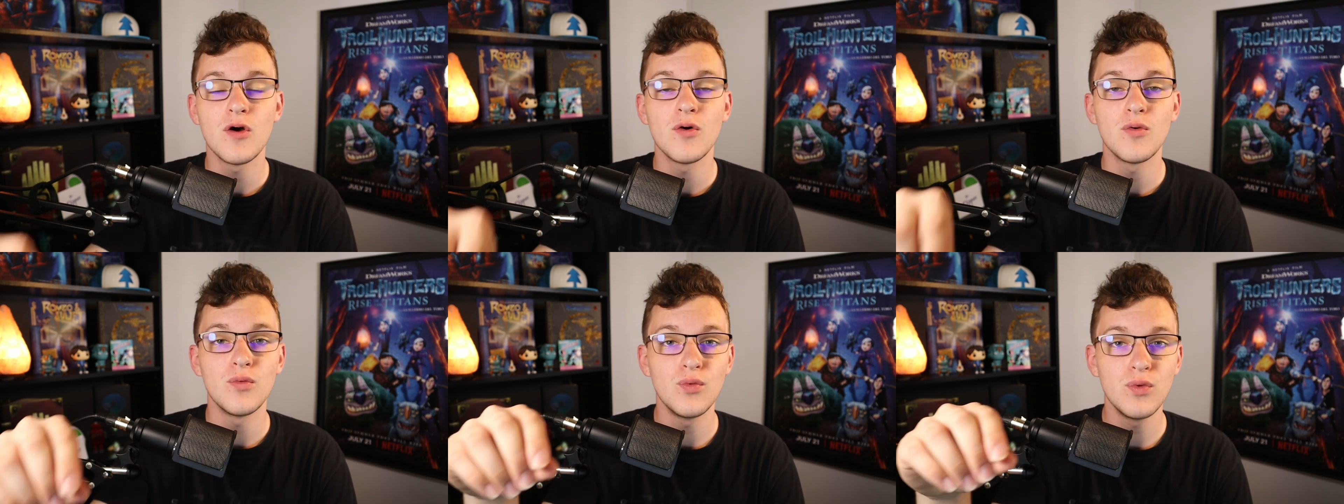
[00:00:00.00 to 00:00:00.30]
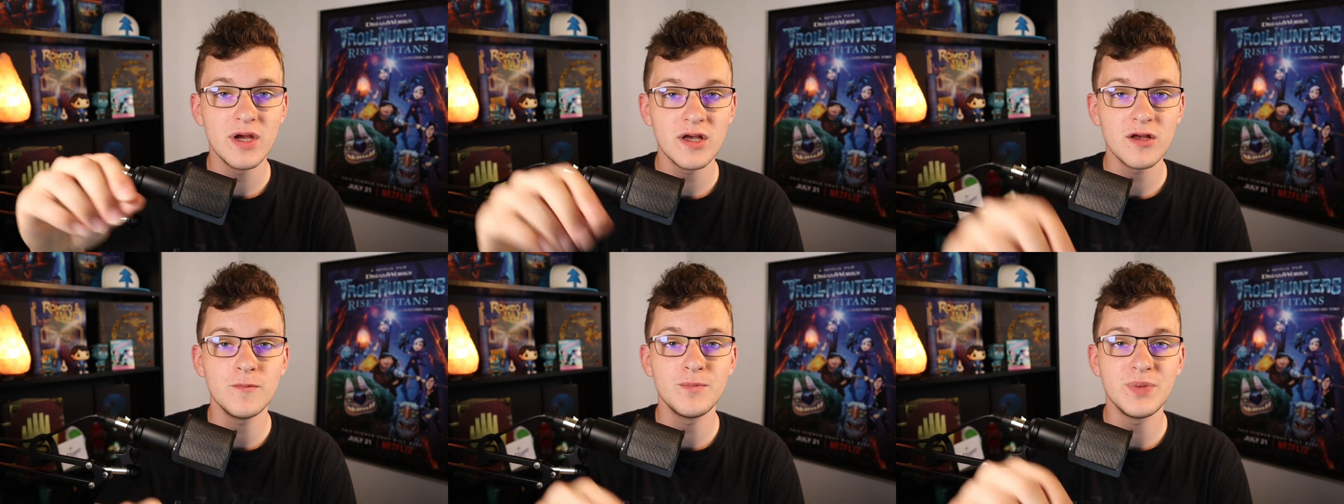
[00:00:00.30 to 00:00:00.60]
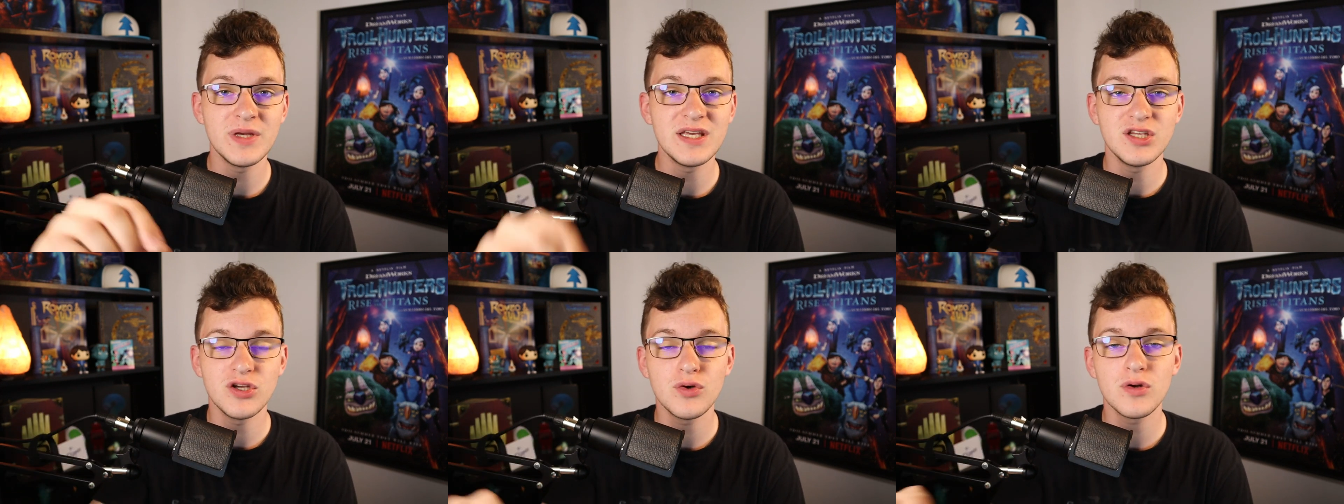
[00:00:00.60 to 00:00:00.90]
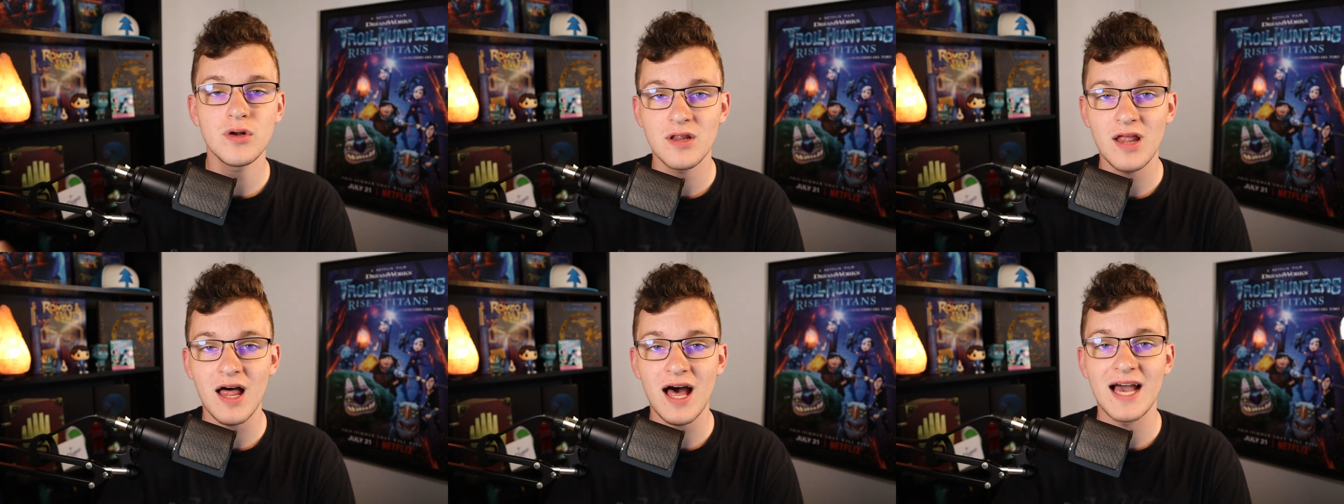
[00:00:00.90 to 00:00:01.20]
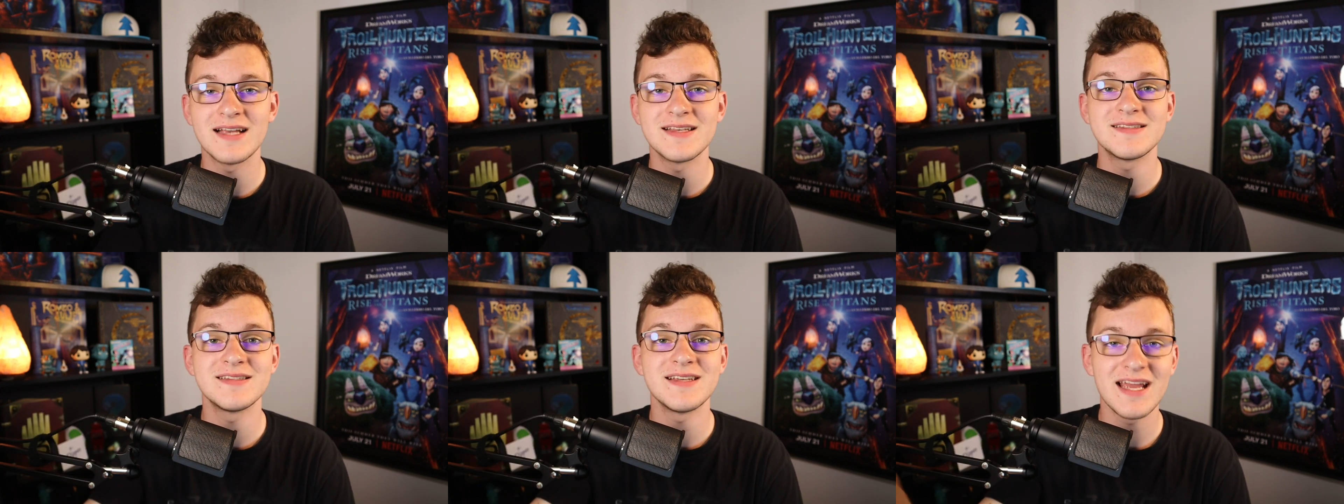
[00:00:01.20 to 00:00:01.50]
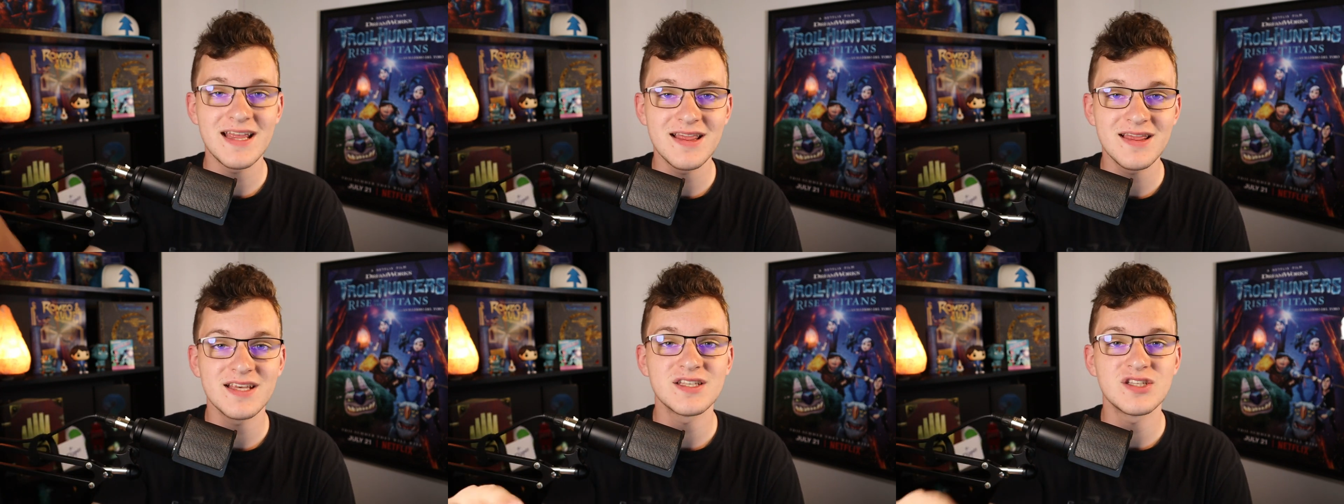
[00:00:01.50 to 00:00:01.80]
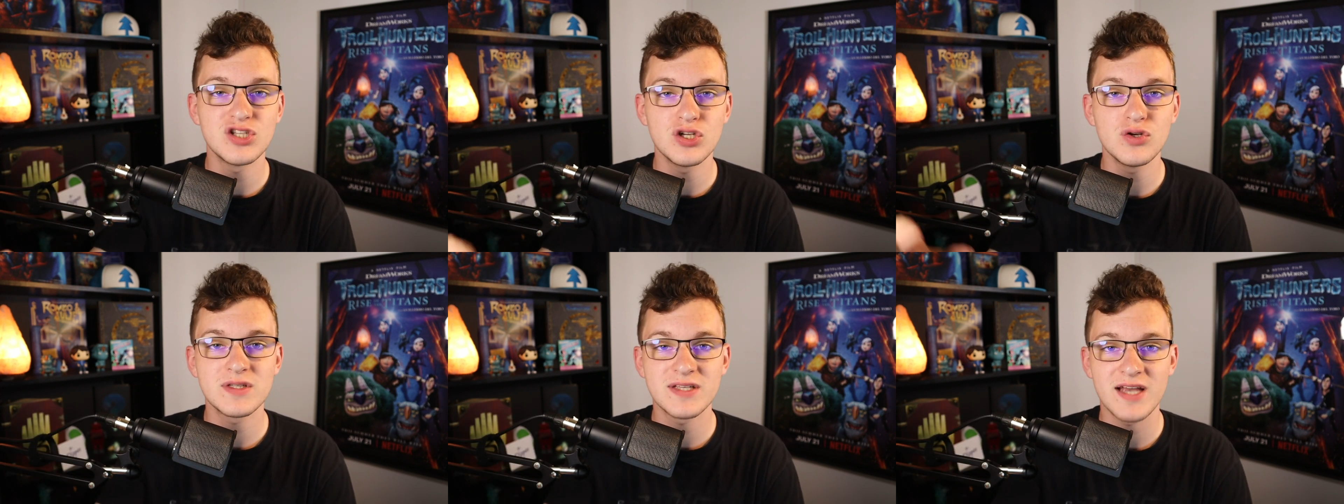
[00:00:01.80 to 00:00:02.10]
will be utilized in
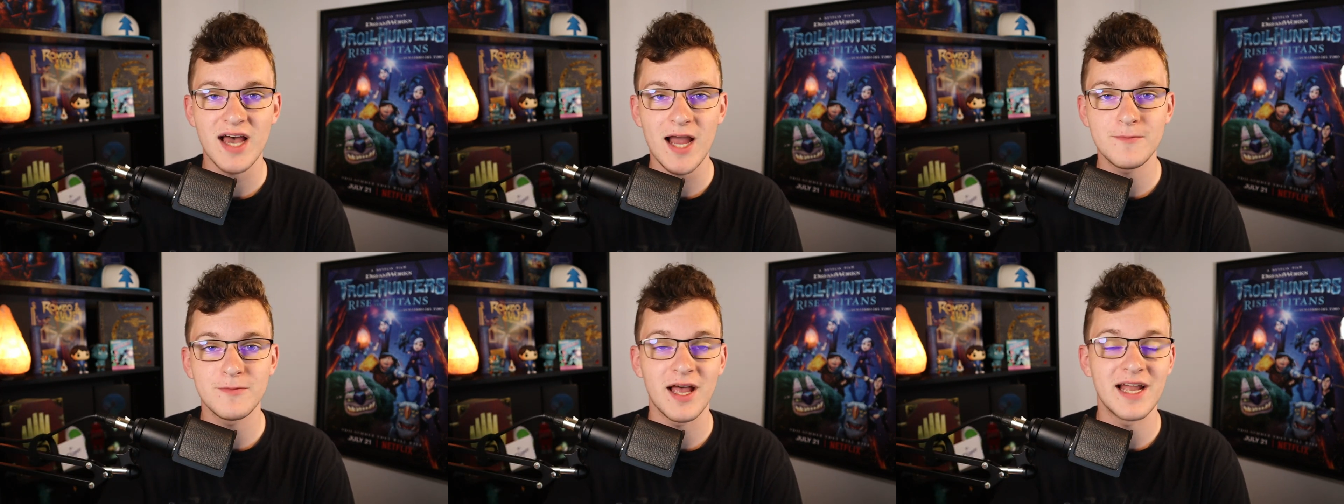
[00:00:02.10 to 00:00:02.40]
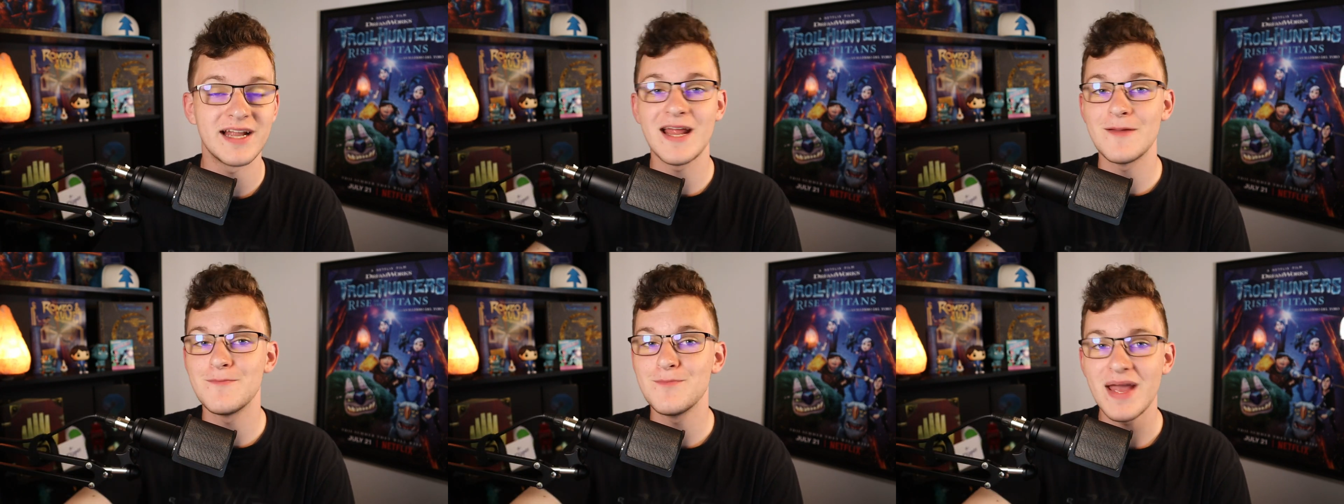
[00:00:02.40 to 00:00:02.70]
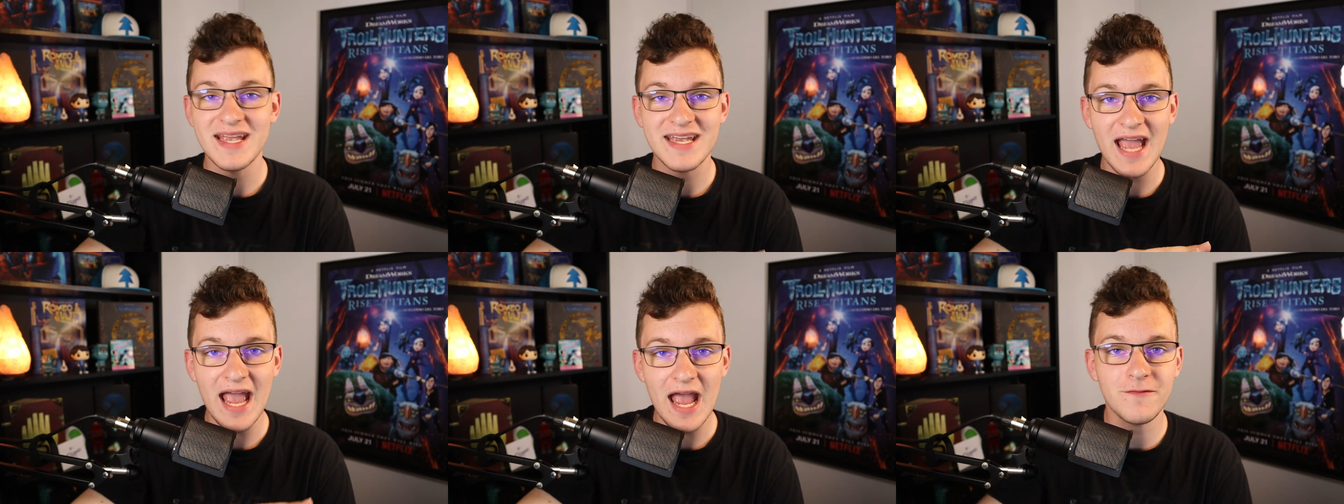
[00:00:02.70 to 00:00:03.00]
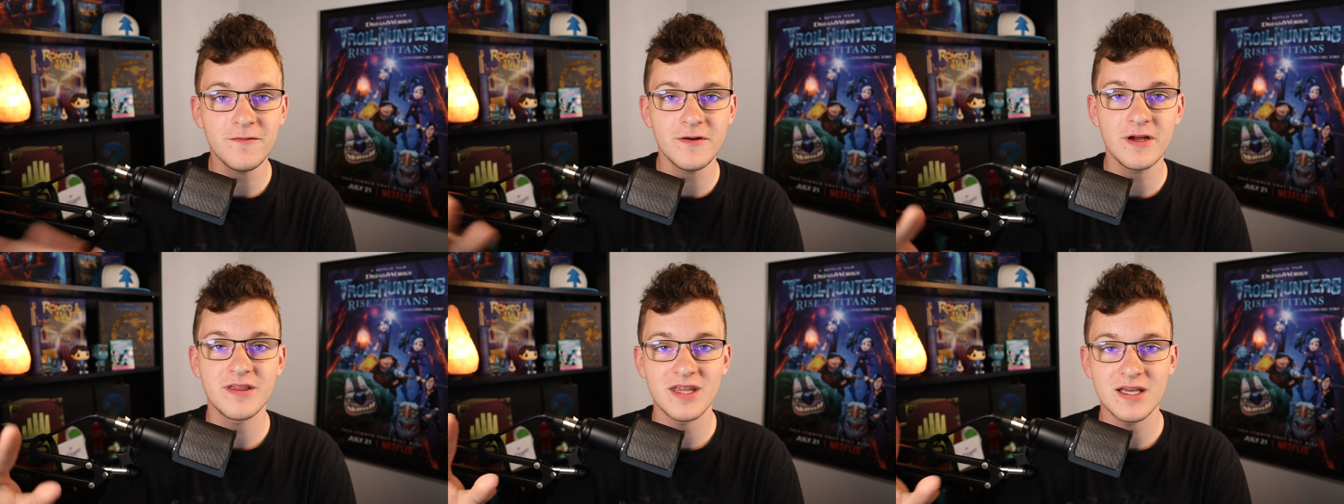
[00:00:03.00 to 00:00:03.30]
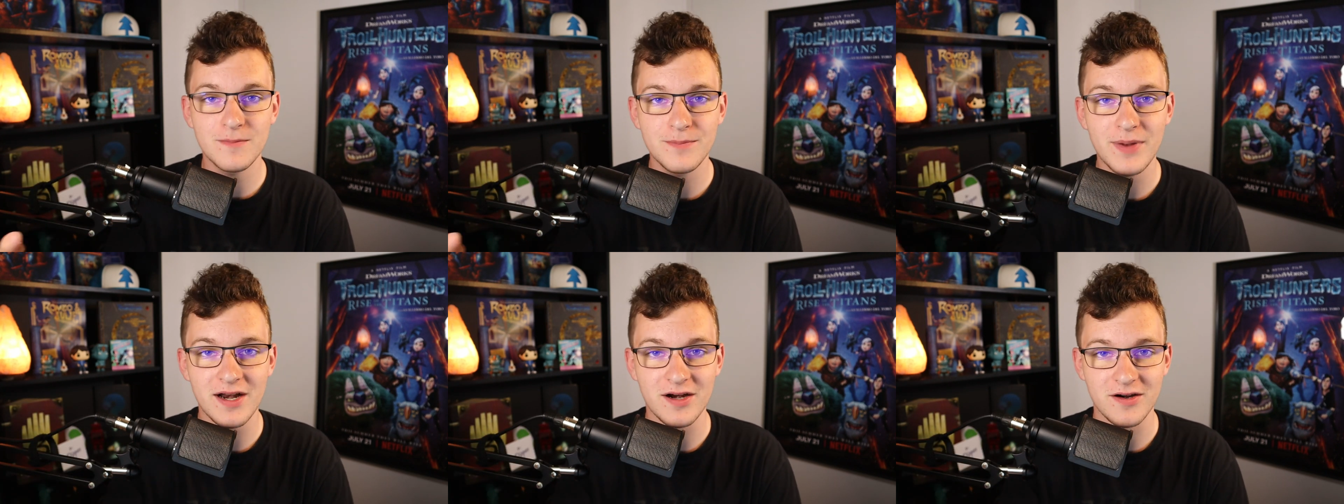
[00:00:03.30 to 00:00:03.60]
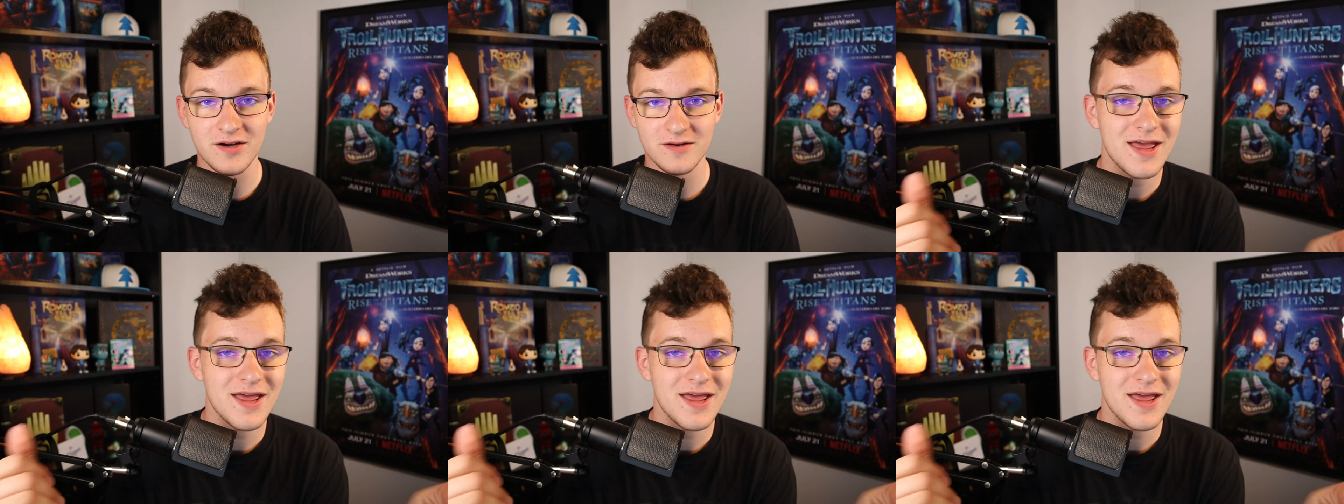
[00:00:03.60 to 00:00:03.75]
this new timeline and make everything better.